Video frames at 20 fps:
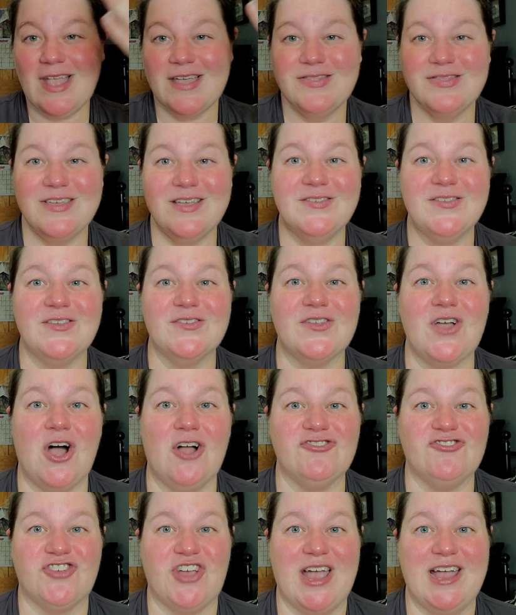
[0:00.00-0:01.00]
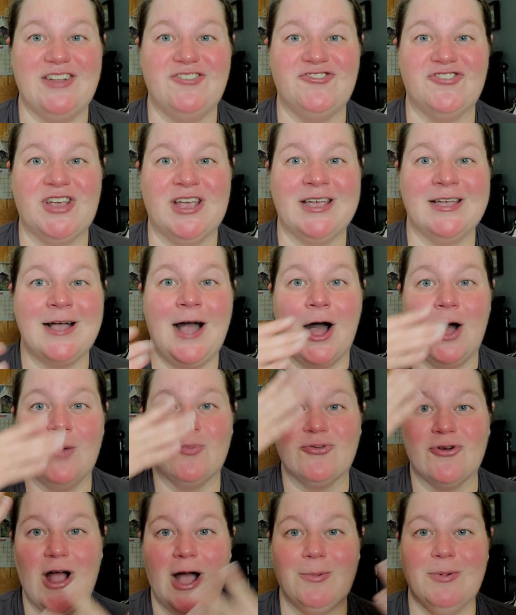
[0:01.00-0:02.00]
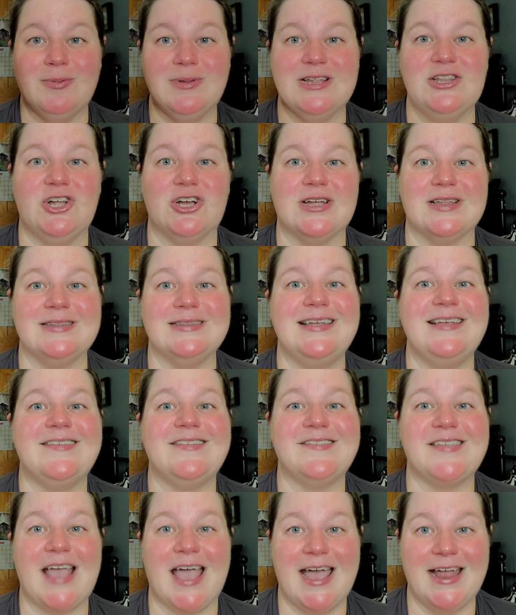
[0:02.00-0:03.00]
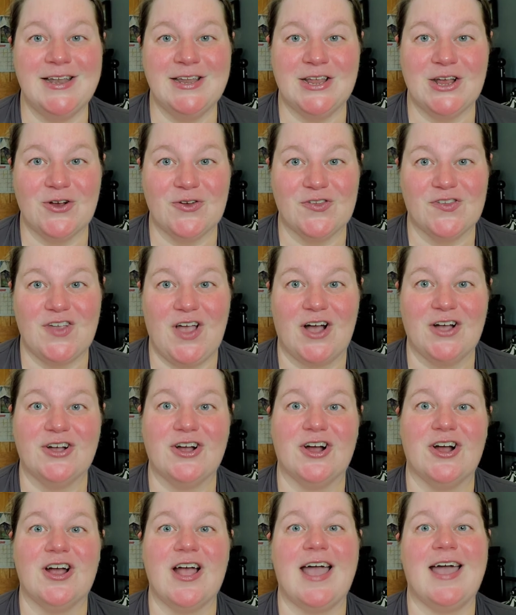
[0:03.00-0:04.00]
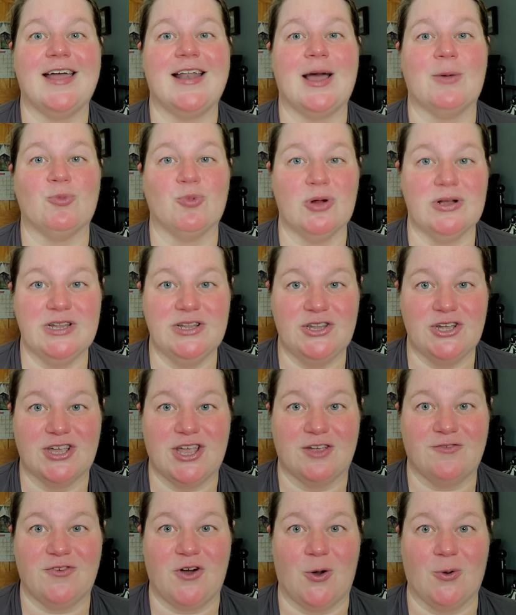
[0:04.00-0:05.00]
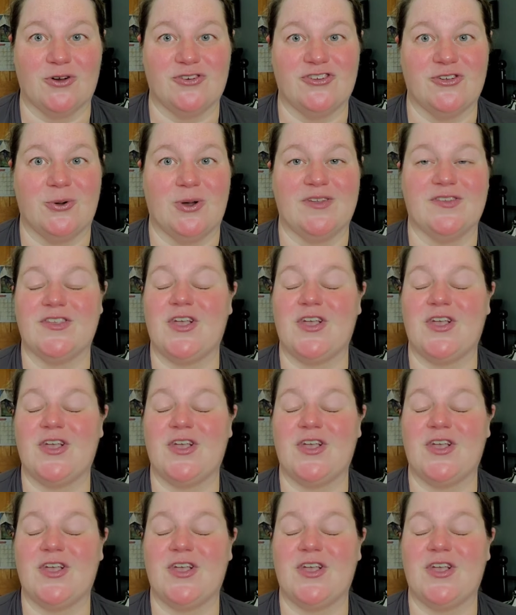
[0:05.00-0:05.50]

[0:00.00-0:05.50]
this is all changing. I'll probably look at least 10 years younger, and I'm really looking forward to it.